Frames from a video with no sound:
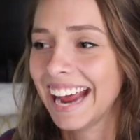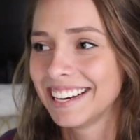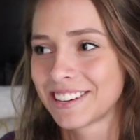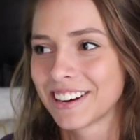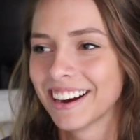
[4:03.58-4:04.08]

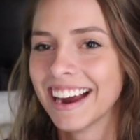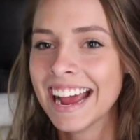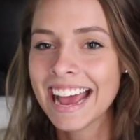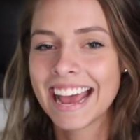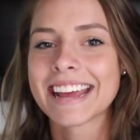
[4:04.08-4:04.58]
nature
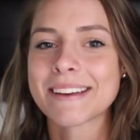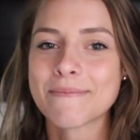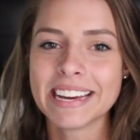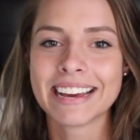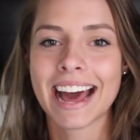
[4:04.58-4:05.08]

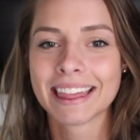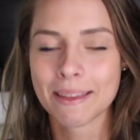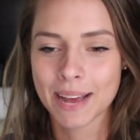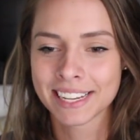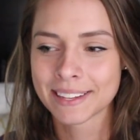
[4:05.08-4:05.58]
in me got
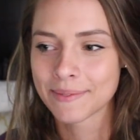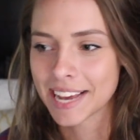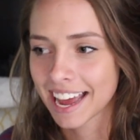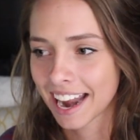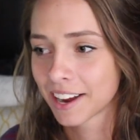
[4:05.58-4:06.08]
the best of
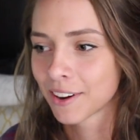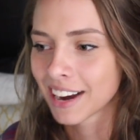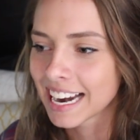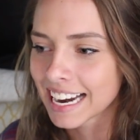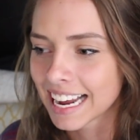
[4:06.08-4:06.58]
me, and I
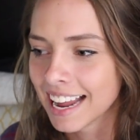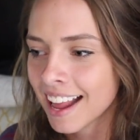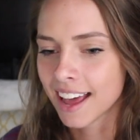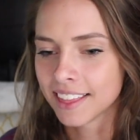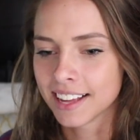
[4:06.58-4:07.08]
created
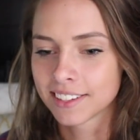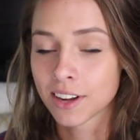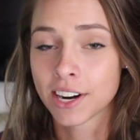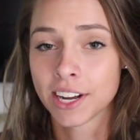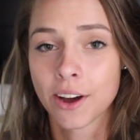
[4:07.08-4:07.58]
it and then
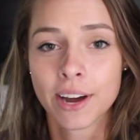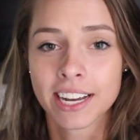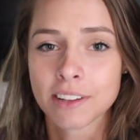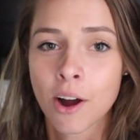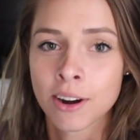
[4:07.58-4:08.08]
started
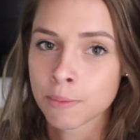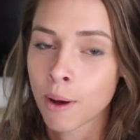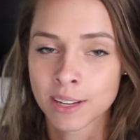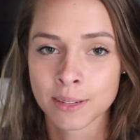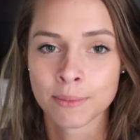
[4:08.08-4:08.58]
going as hard as
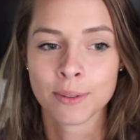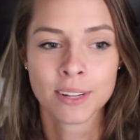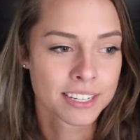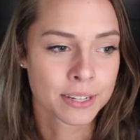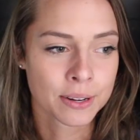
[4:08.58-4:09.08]

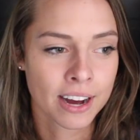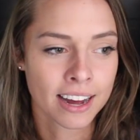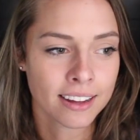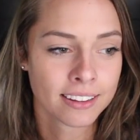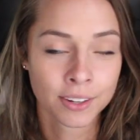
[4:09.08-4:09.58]
possible to
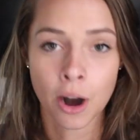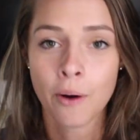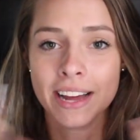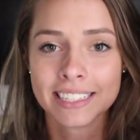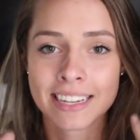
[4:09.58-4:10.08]
uh,
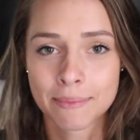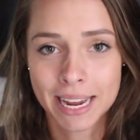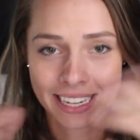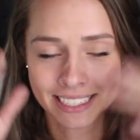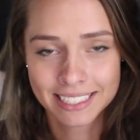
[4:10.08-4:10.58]
grow it and
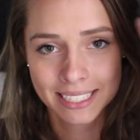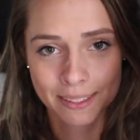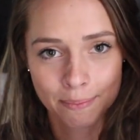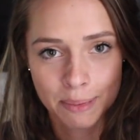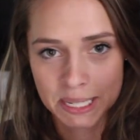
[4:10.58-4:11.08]
make
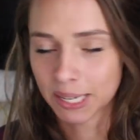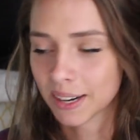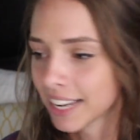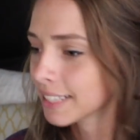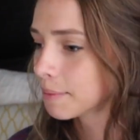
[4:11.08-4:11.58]
it
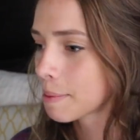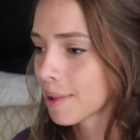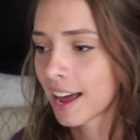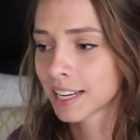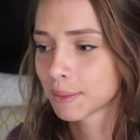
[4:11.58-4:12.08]
bigger. And
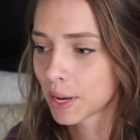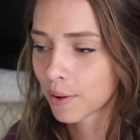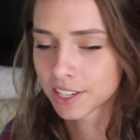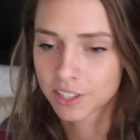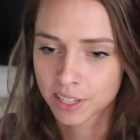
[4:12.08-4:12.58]
people ask me
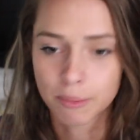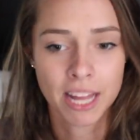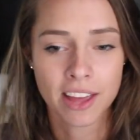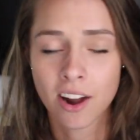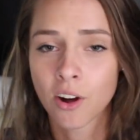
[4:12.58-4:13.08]
questions
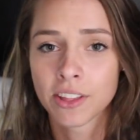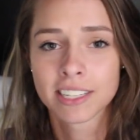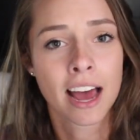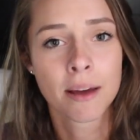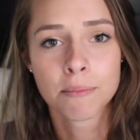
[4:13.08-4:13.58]
about that all the
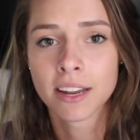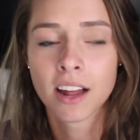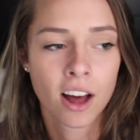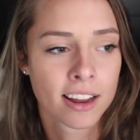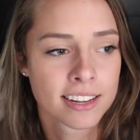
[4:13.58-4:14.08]
time,
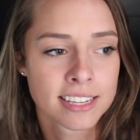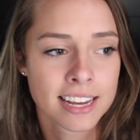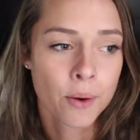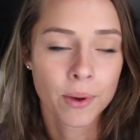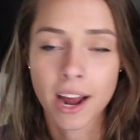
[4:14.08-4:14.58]
but
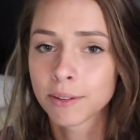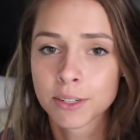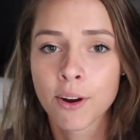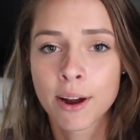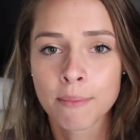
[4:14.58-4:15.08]
honestly, when I
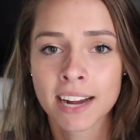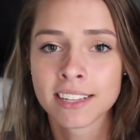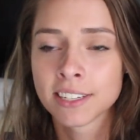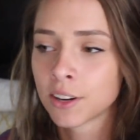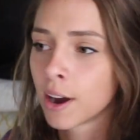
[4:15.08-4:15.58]
was growing my
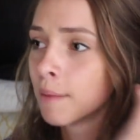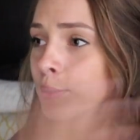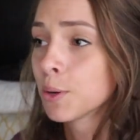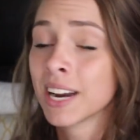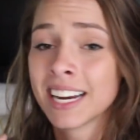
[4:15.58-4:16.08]

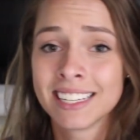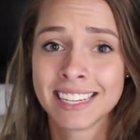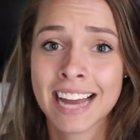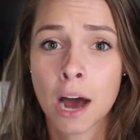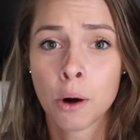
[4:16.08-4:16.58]
Instagram to what it
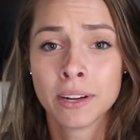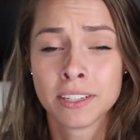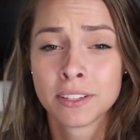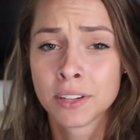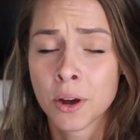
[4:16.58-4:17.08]
is now
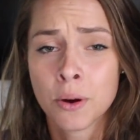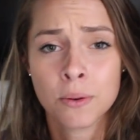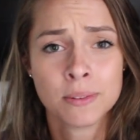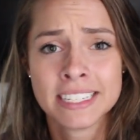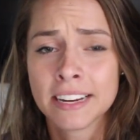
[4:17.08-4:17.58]
is
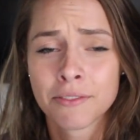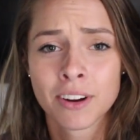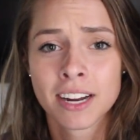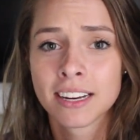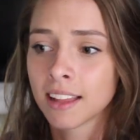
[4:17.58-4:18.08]
so
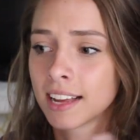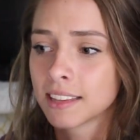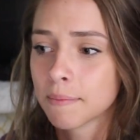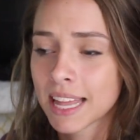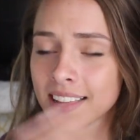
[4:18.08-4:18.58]
different.
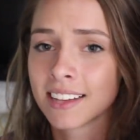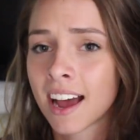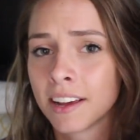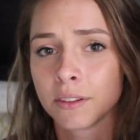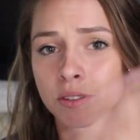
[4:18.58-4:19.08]
Like, the methods
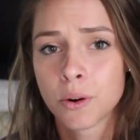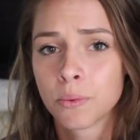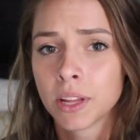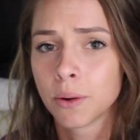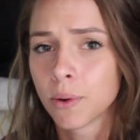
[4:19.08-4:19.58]
I use
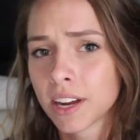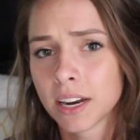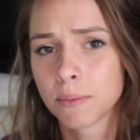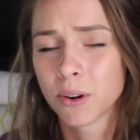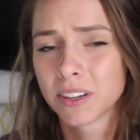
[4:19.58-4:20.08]
don't really work
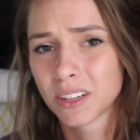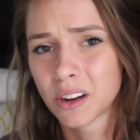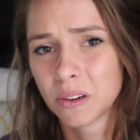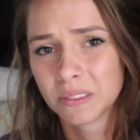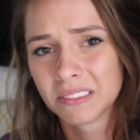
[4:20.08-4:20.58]
anymore,
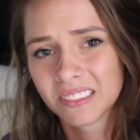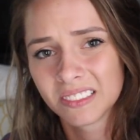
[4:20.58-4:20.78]
so.